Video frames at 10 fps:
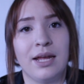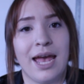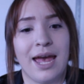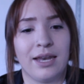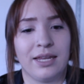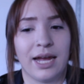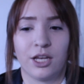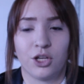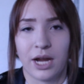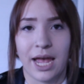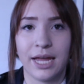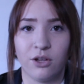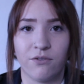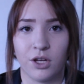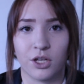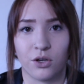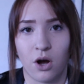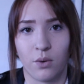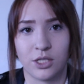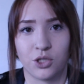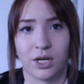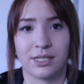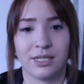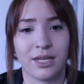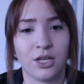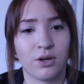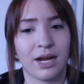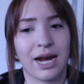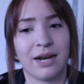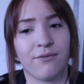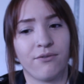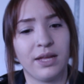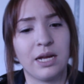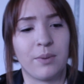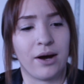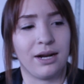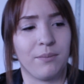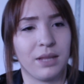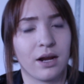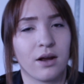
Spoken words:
and yet in your head you feel like you're always dressy, then you can kind of think about it and be like,